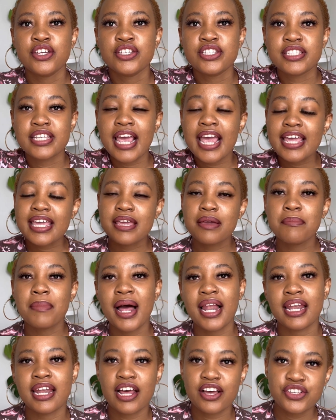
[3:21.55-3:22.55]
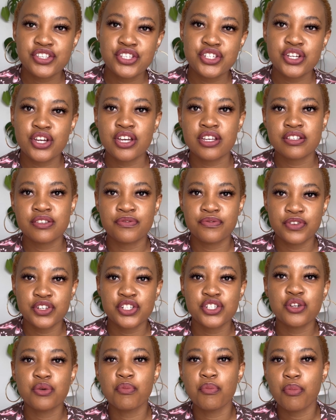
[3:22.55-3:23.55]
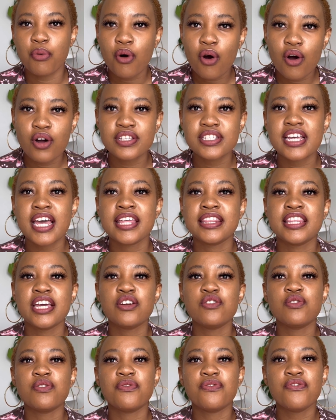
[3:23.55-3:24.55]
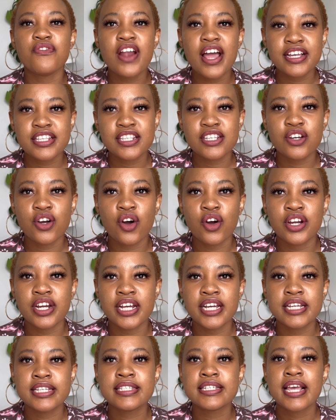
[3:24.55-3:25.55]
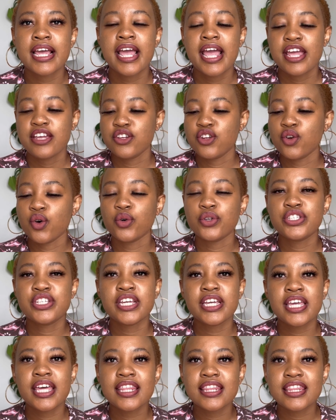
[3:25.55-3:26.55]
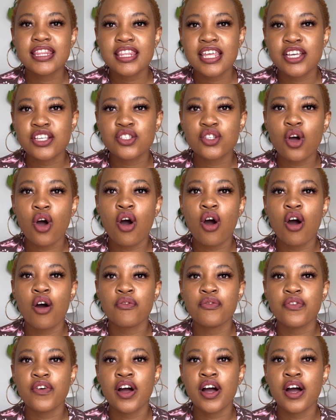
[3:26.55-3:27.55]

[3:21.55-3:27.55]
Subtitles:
taking my last year's vision board and then reflecting on it, taking things off,